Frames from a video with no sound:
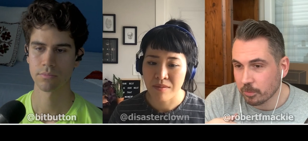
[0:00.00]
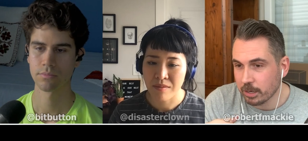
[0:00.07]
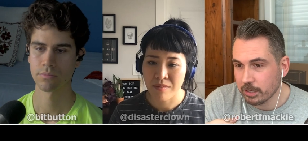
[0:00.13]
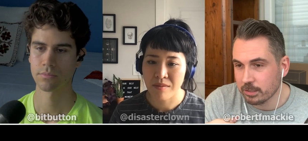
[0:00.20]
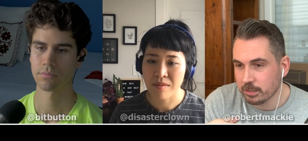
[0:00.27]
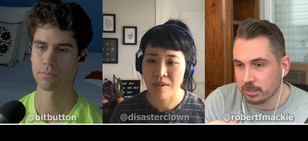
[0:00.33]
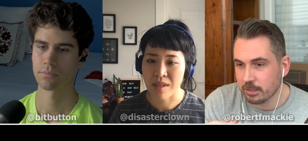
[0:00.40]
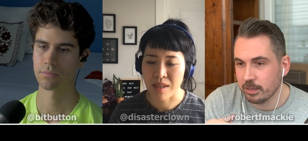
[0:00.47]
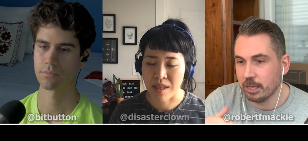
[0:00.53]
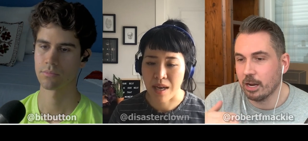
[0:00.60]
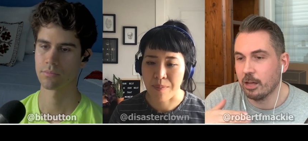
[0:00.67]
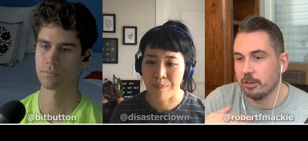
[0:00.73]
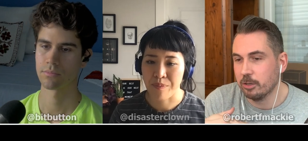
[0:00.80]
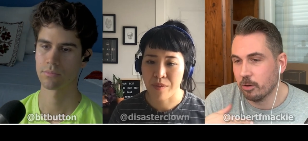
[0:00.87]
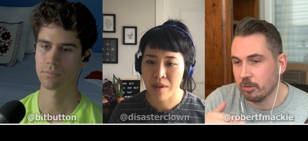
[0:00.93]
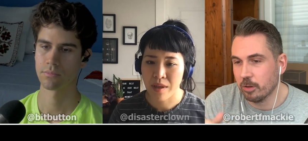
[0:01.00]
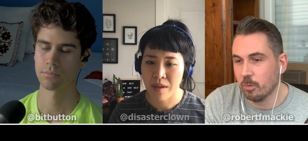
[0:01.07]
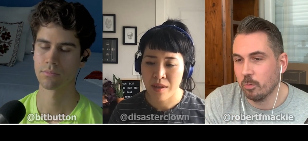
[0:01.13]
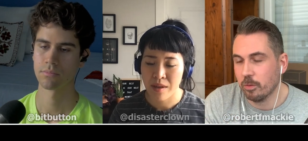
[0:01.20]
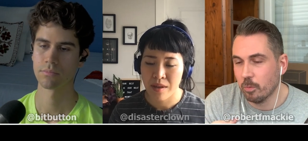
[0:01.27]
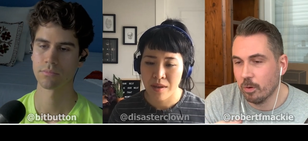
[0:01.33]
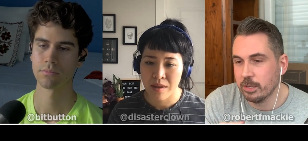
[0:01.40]
Speaker 1: race, that, you know,
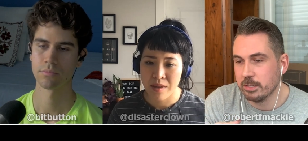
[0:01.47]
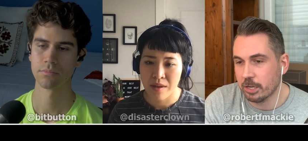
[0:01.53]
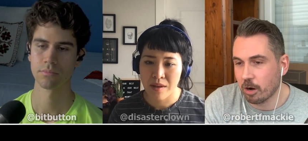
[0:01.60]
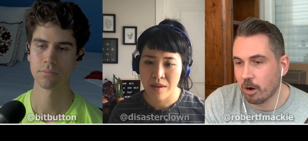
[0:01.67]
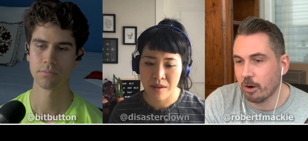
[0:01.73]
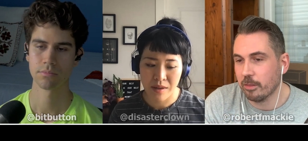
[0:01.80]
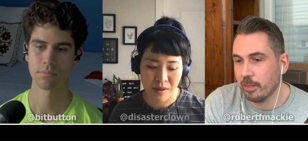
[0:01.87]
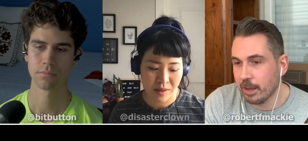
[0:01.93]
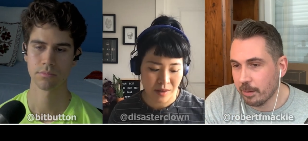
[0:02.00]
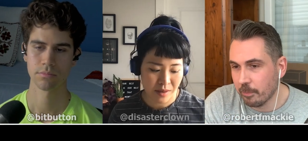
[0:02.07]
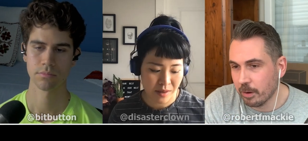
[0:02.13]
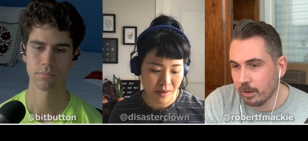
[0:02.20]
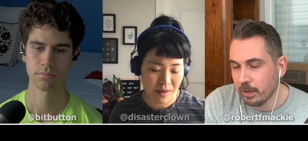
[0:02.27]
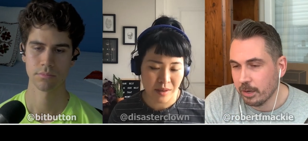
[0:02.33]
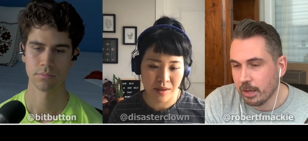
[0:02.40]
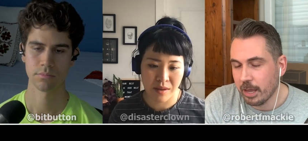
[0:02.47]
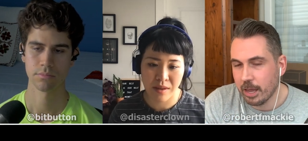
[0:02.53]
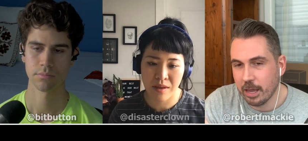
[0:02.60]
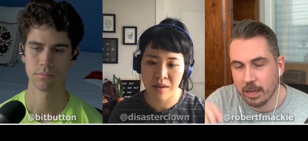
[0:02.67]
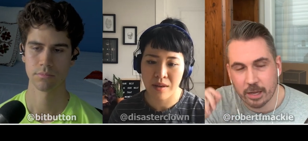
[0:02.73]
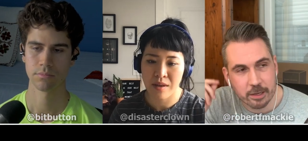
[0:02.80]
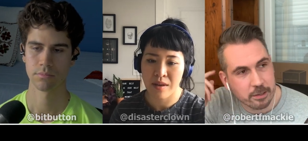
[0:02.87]
the ones that aren't them.
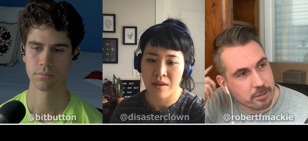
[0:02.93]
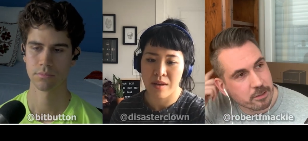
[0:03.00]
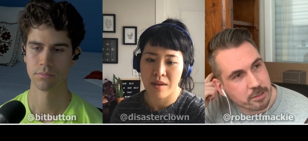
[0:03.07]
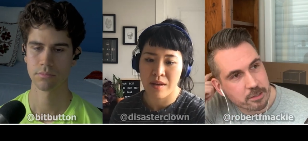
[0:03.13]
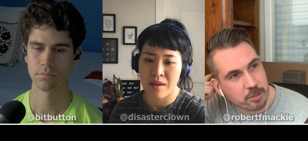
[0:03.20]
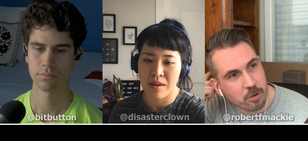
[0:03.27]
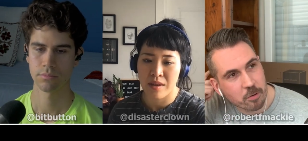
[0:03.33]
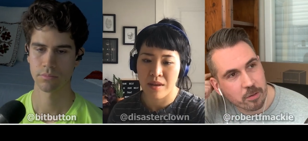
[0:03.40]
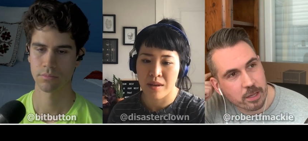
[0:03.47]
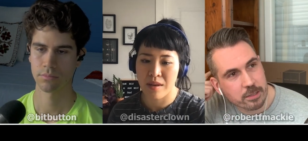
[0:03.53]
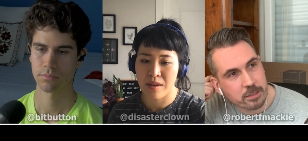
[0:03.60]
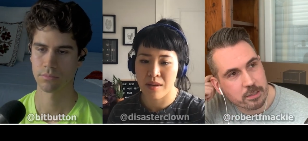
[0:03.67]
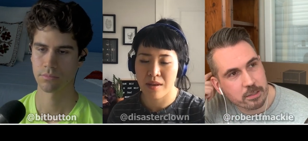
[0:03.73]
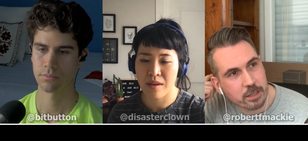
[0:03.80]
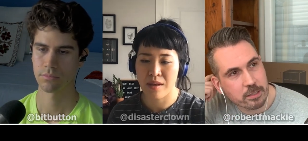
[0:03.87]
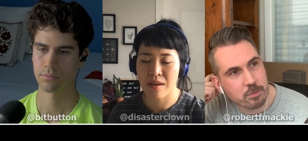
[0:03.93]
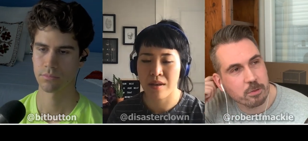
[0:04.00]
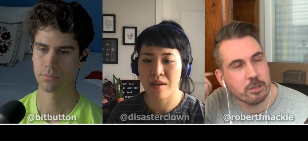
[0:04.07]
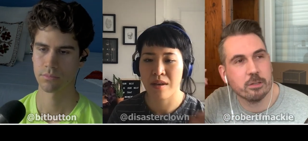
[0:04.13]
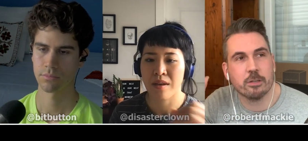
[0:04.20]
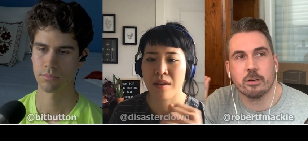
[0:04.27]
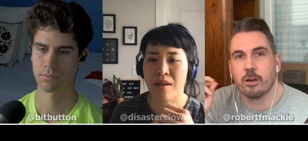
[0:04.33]
And so that's
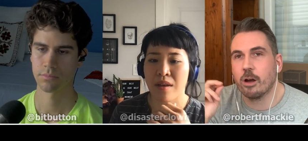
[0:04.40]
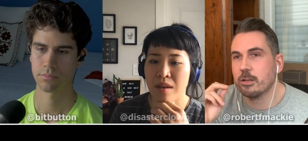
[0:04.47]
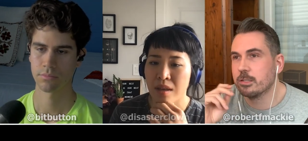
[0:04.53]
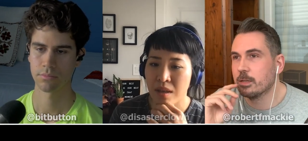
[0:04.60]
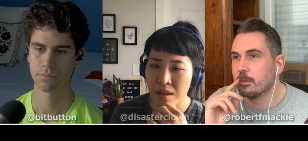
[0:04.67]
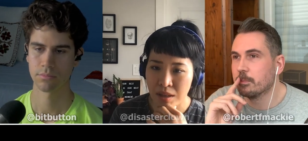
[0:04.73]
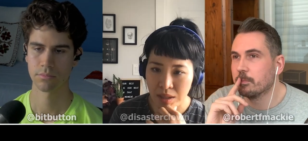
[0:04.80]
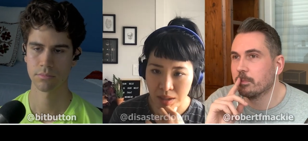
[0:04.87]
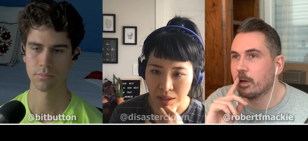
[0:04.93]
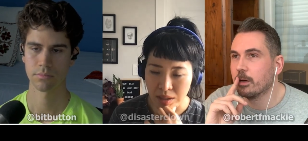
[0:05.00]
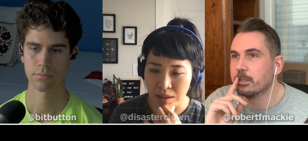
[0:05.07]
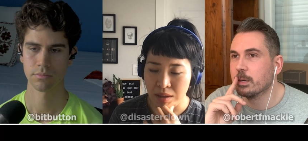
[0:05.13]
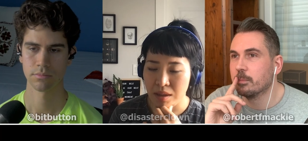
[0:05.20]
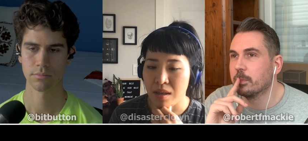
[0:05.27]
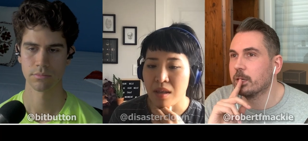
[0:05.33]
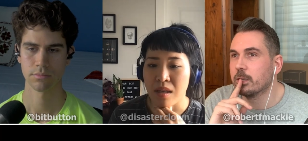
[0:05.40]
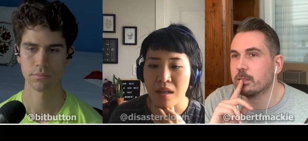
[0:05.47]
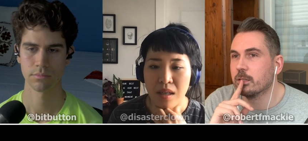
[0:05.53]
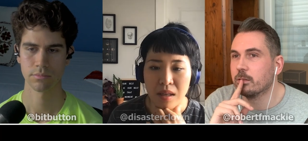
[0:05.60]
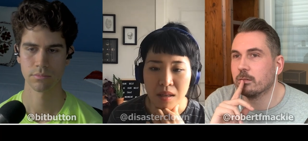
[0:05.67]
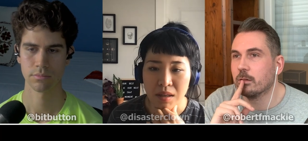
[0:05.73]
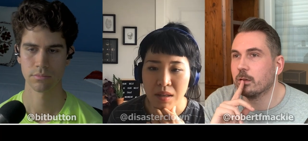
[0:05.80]
really interesting concept because
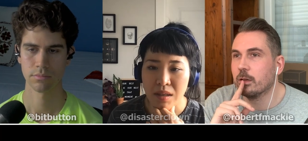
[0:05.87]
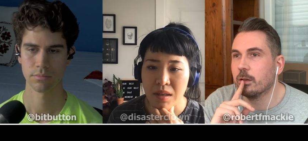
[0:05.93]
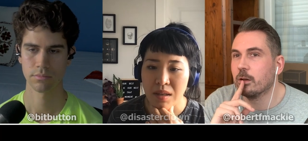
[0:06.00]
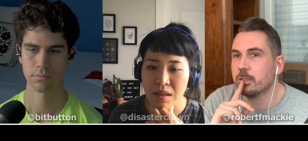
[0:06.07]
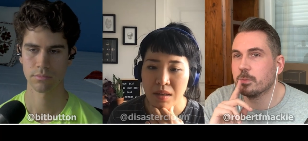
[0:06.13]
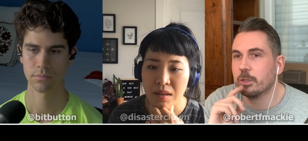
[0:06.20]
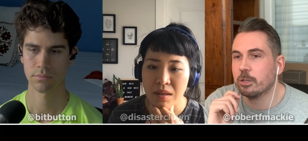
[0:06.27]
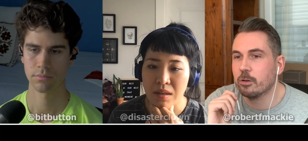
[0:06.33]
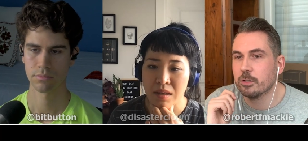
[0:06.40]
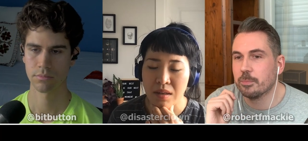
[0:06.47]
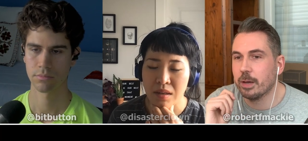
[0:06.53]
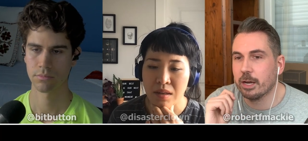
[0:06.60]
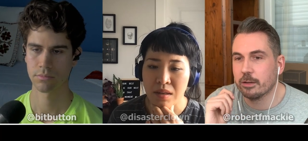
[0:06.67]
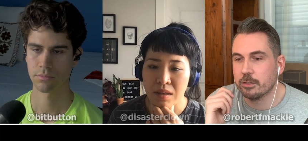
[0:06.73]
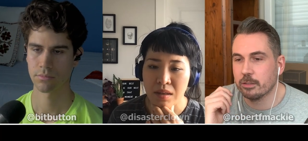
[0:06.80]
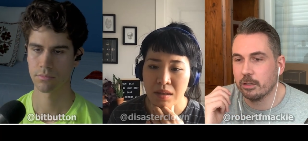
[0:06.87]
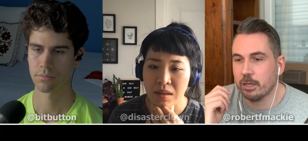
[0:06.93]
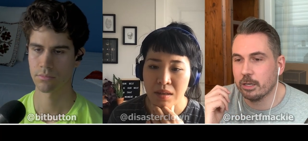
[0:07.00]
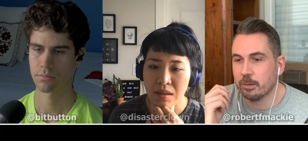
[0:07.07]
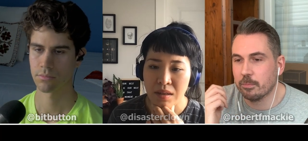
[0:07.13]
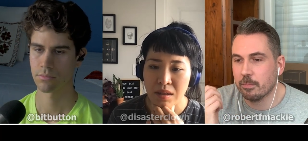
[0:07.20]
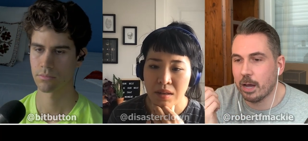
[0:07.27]
it ultimately goes back to
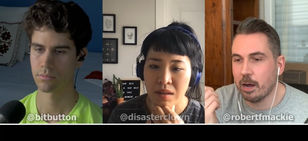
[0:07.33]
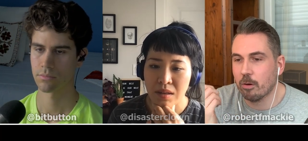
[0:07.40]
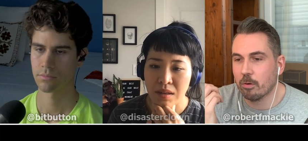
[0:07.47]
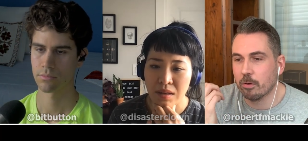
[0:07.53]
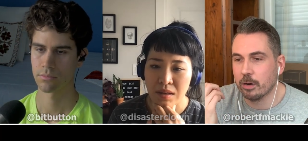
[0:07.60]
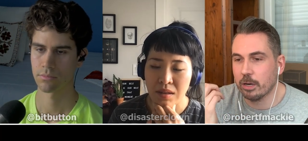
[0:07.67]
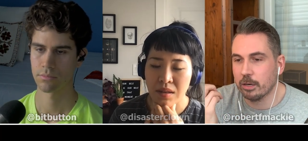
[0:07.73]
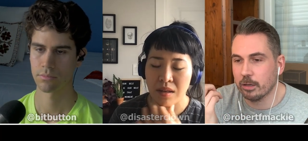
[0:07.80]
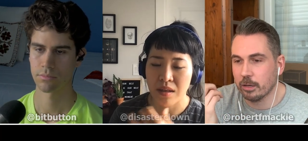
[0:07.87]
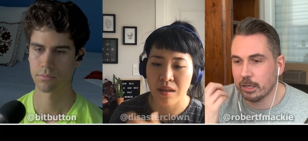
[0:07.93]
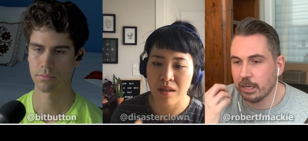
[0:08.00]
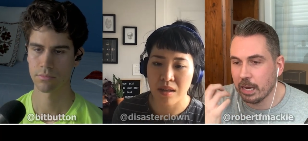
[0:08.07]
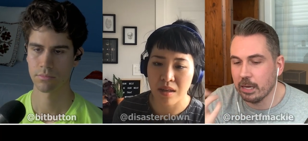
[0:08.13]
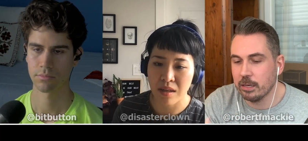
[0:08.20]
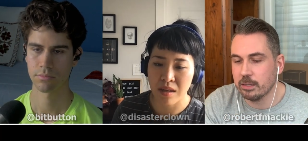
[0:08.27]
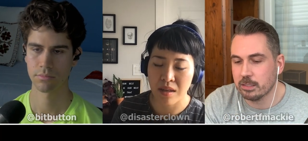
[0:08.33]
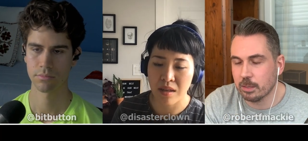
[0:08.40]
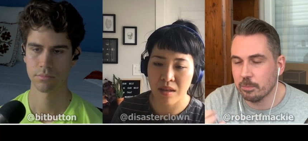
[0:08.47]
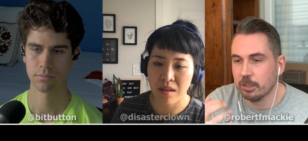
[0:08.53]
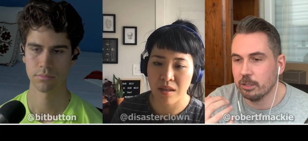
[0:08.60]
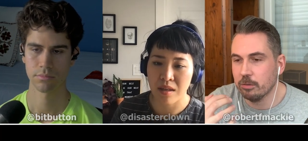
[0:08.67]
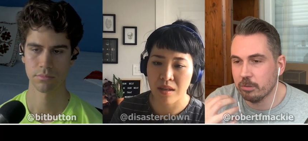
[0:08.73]
like power and it, gaining
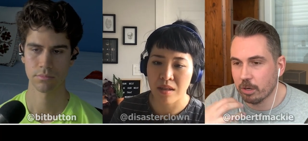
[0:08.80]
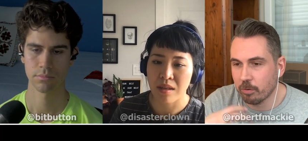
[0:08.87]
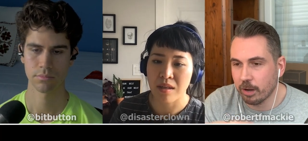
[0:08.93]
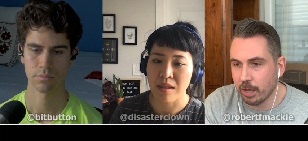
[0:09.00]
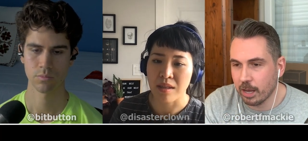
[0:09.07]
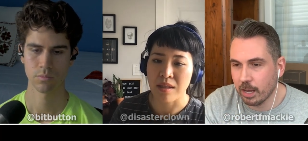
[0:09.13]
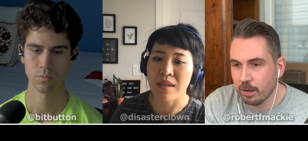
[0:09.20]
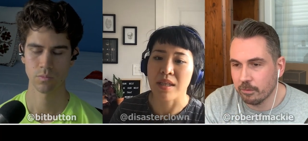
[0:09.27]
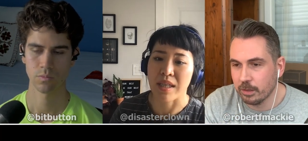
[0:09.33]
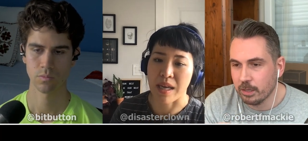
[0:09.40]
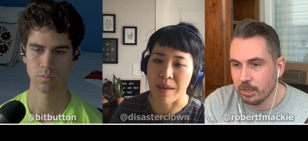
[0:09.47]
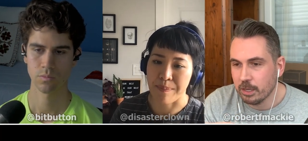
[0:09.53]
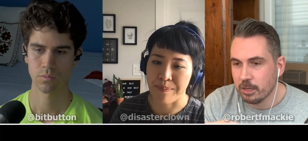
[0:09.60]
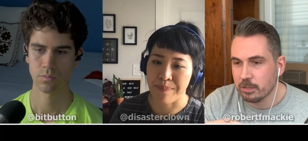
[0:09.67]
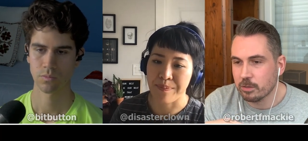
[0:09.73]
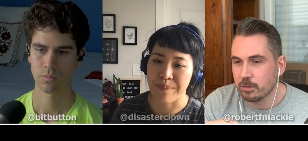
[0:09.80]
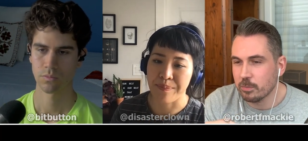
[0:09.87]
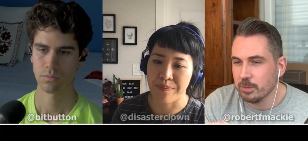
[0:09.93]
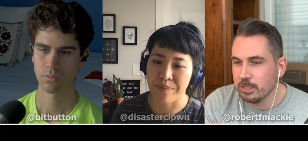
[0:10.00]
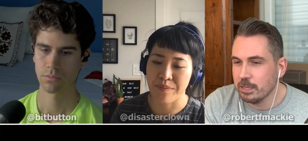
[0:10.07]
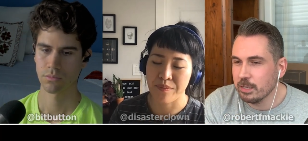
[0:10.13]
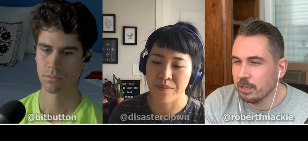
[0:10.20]
something you don't have. Yeah. So it's
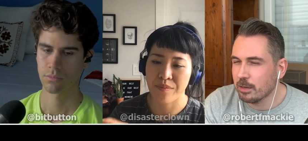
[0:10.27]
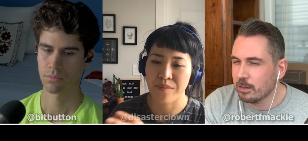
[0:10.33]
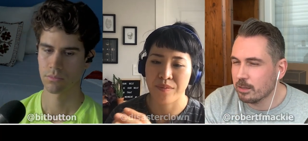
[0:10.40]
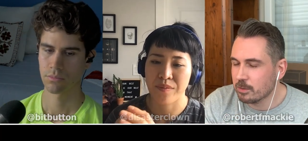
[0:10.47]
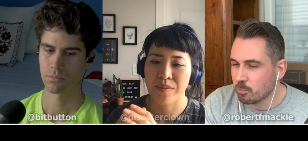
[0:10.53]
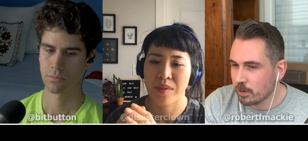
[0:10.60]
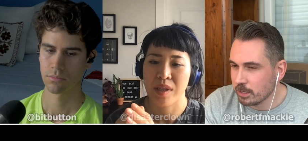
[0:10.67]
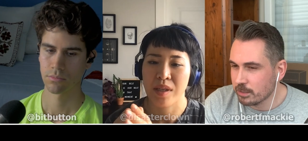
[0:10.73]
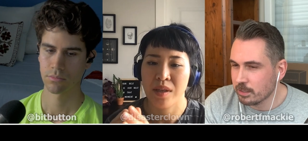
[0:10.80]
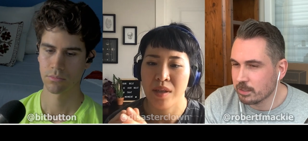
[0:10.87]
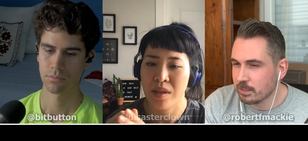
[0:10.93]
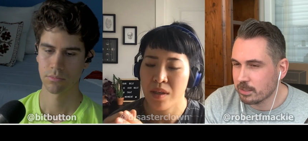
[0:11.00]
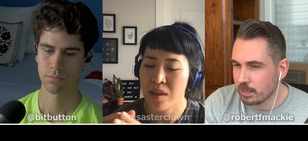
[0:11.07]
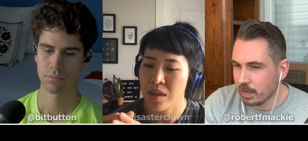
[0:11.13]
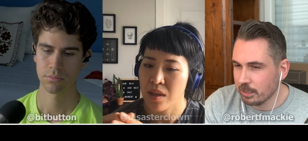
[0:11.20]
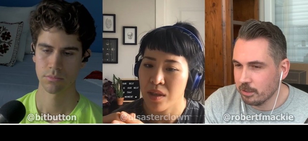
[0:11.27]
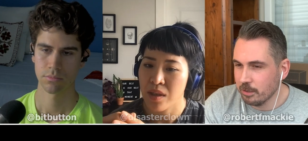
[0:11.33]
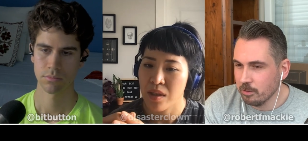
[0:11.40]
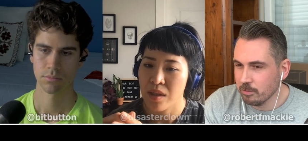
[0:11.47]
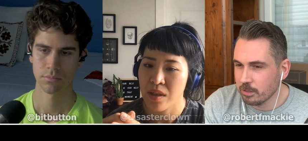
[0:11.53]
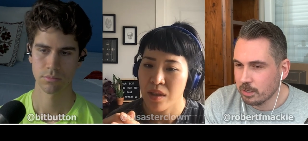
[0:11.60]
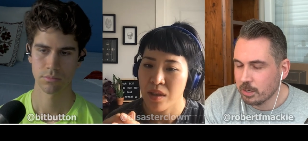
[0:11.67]
almost like the race is a side note,